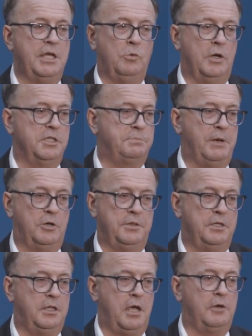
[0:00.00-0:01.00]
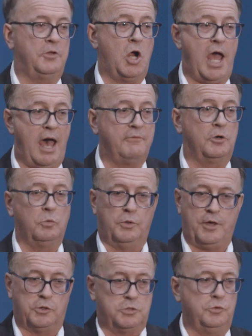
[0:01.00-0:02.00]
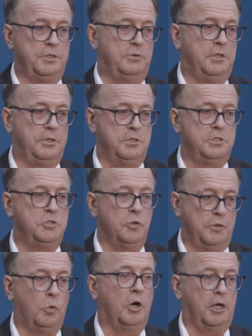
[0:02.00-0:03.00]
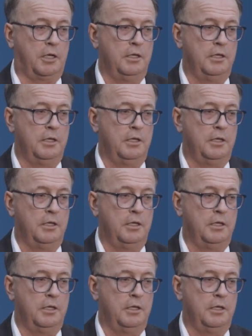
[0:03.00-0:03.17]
say one is better than the other ever without doing the work.